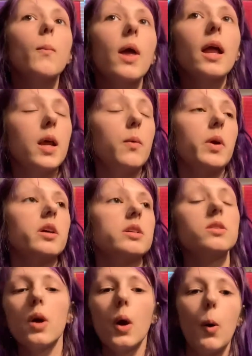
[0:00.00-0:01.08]
Anyways,
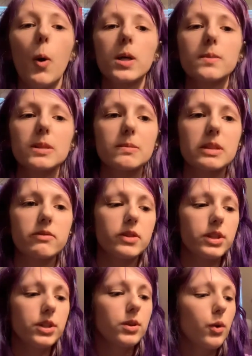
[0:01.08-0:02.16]
welcome to my
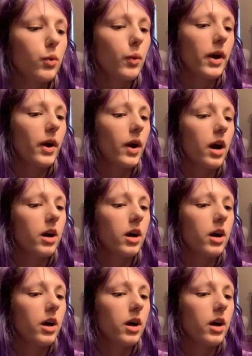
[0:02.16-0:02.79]
video where